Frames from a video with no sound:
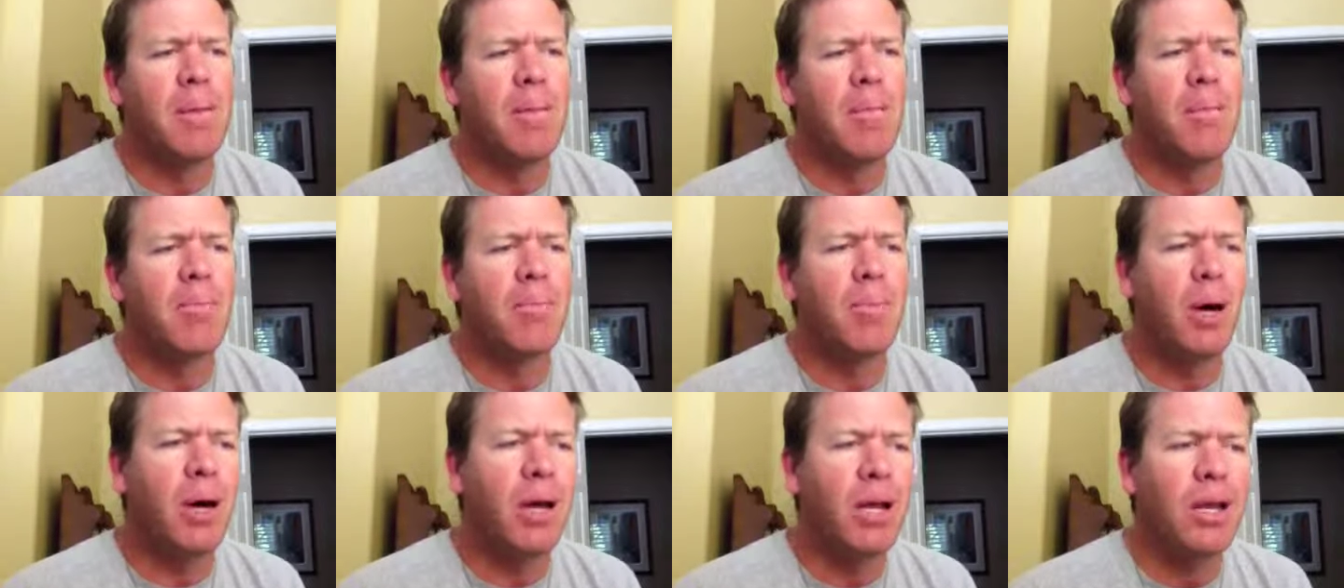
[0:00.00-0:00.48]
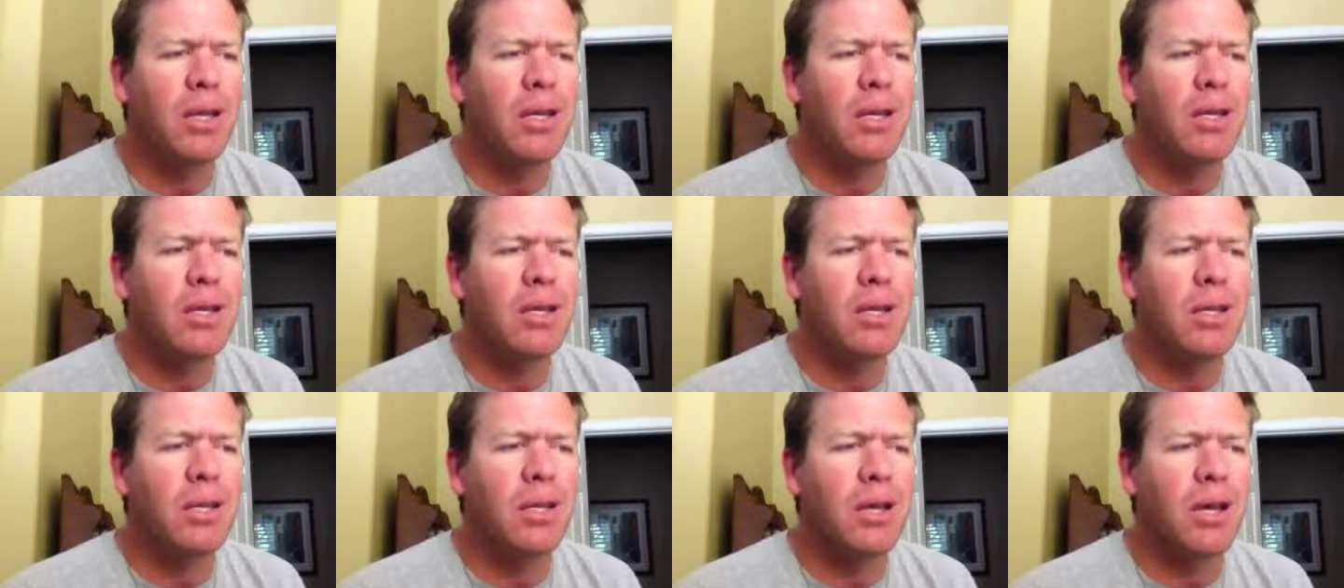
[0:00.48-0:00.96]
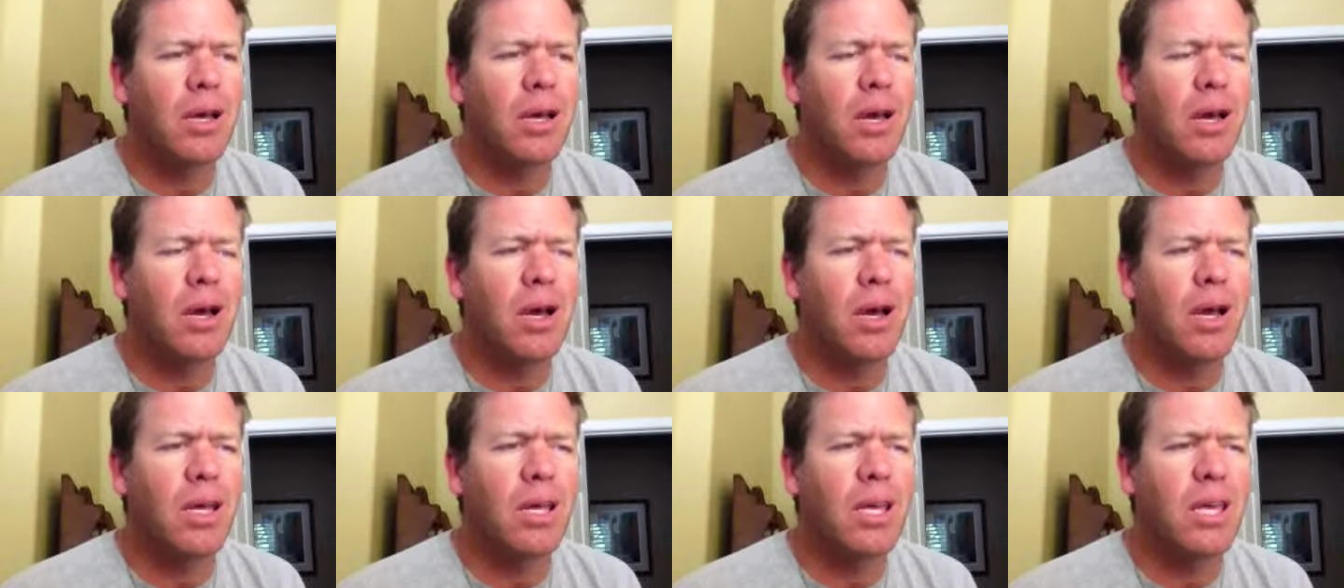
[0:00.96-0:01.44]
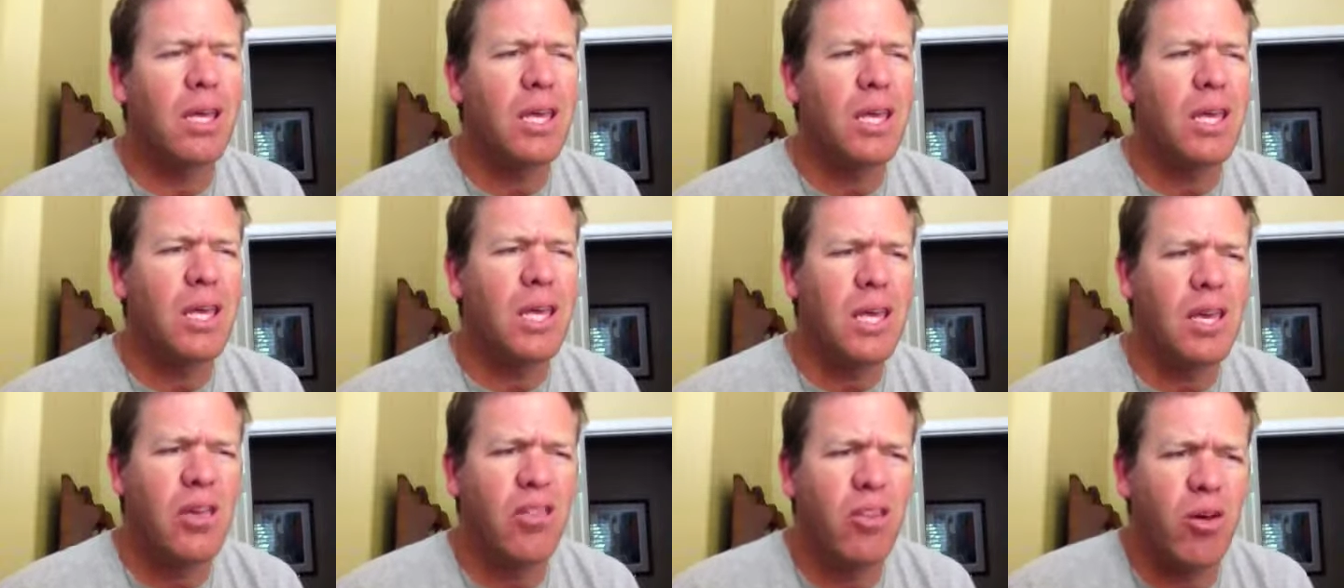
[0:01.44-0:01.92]
but
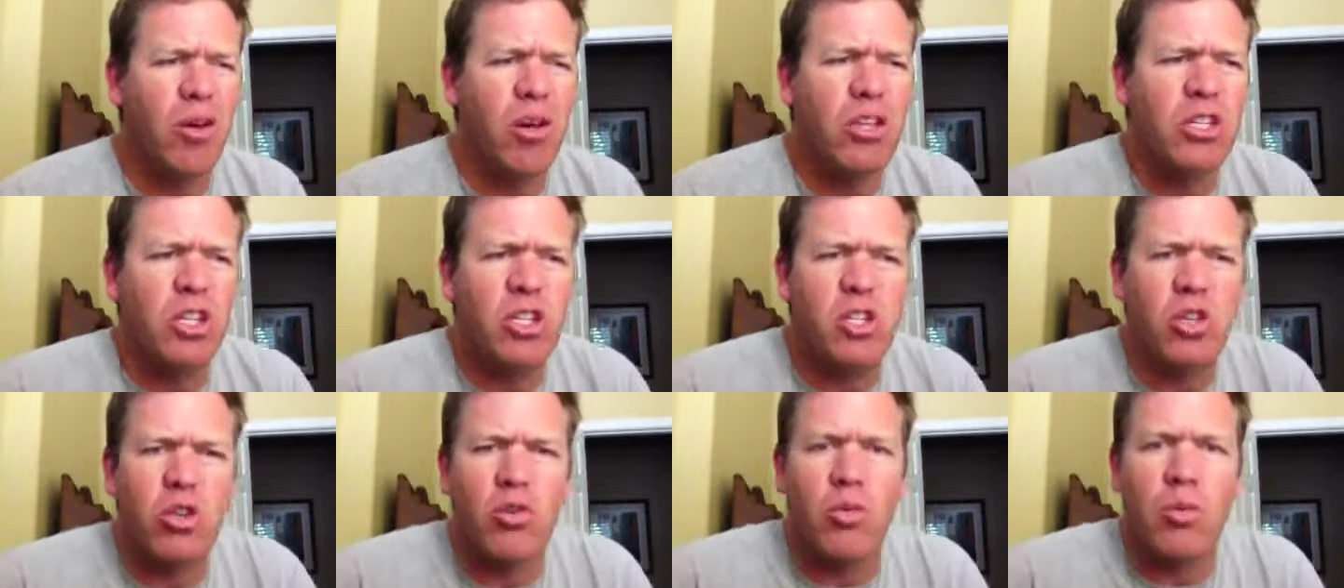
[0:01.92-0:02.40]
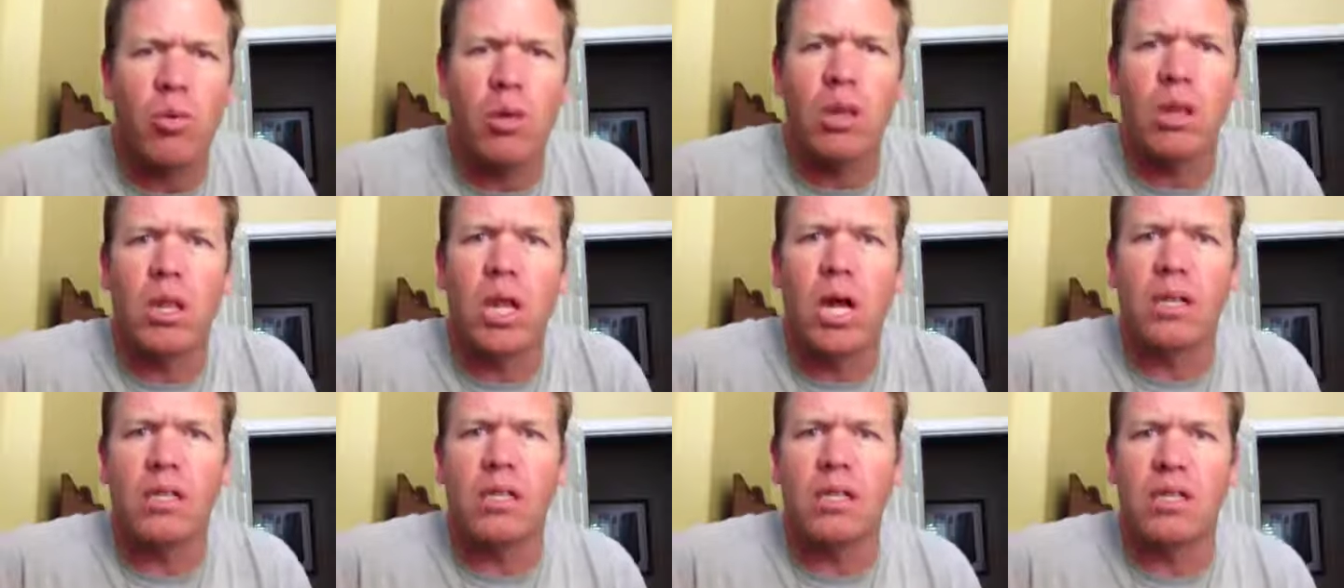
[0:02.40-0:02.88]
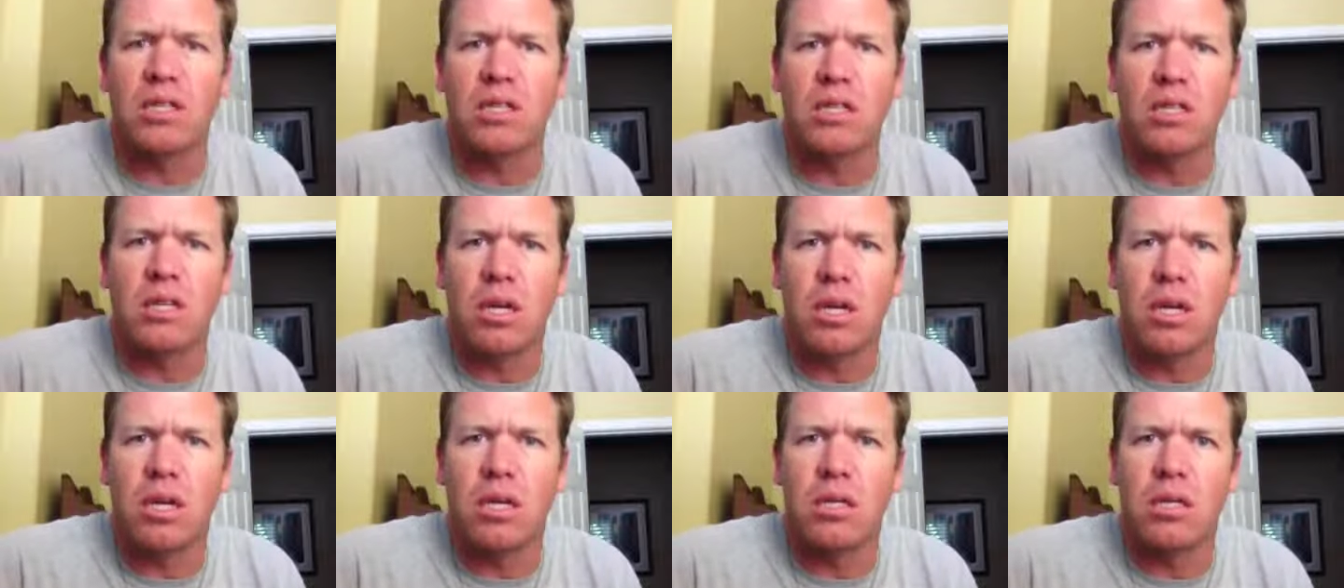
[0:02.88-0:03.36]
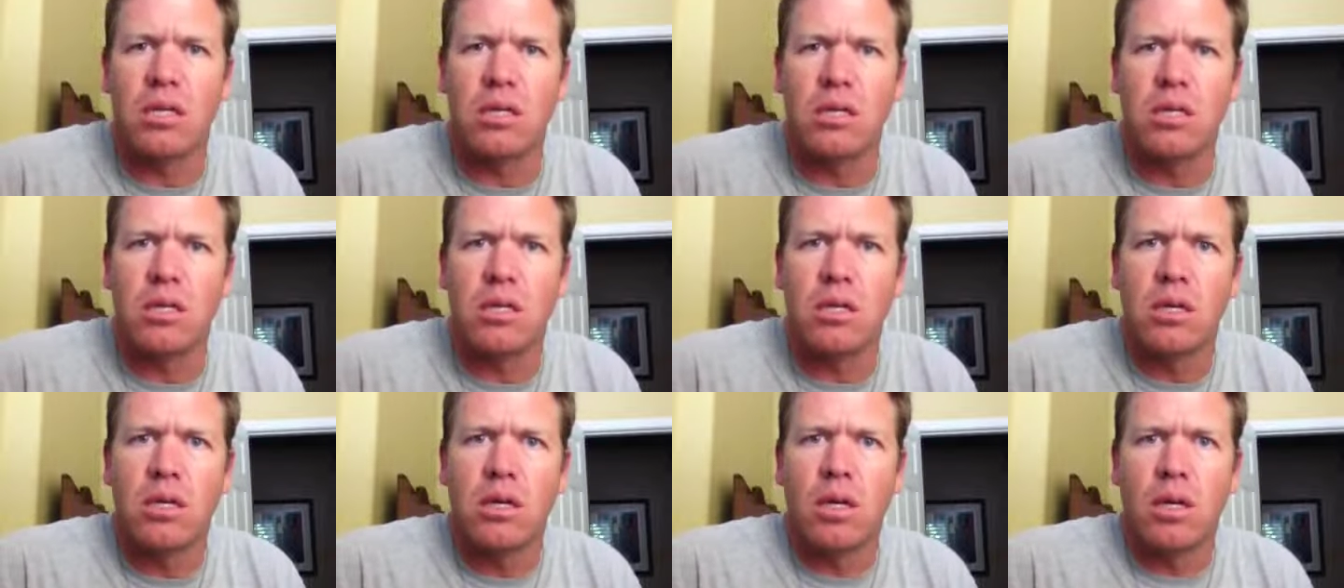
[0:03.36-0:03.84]
there is a certain reluctance to
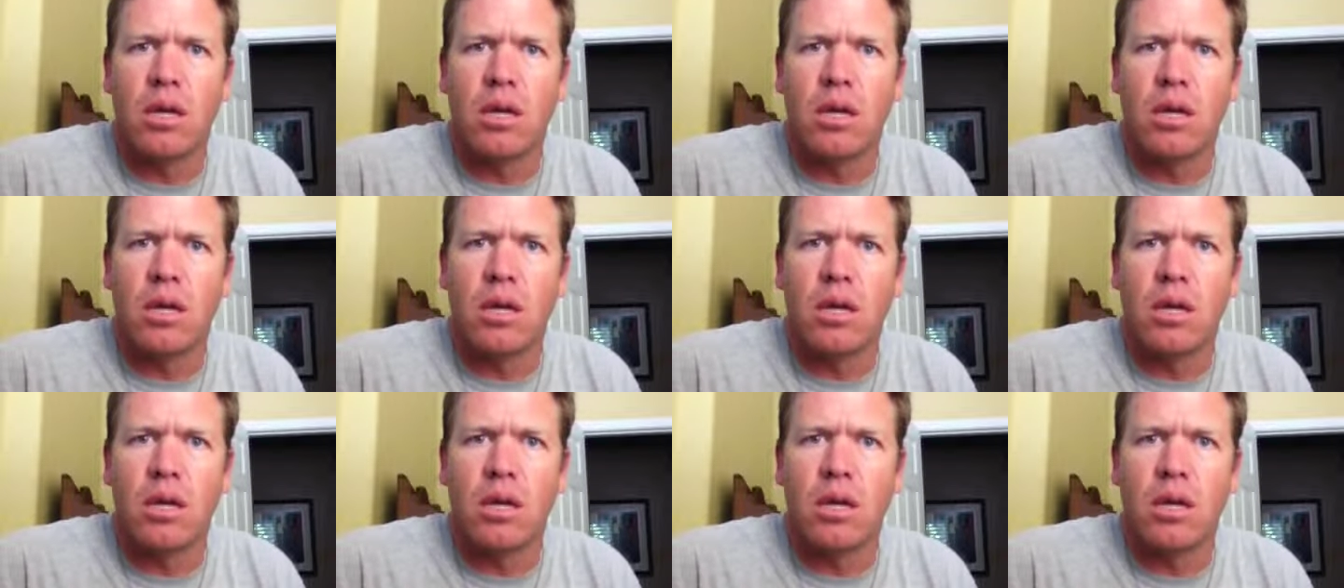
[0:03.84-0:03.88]
his